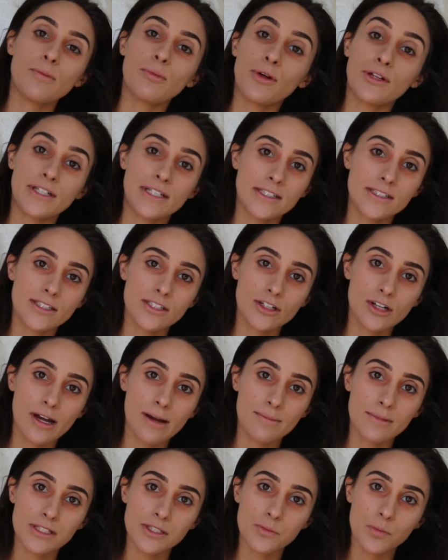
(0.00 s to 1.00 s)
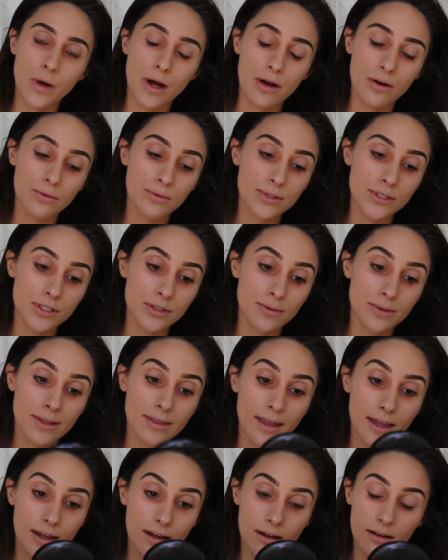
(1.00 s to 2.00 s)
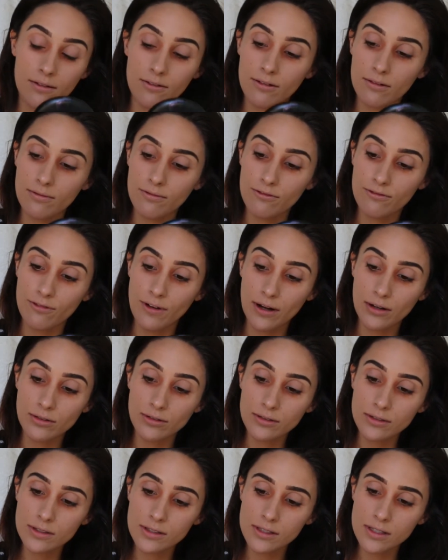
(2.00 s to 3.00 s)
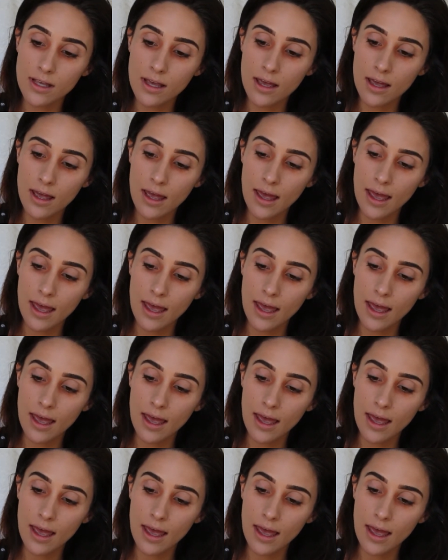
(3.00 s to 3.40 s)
people on Instagram as well were doing like freckles.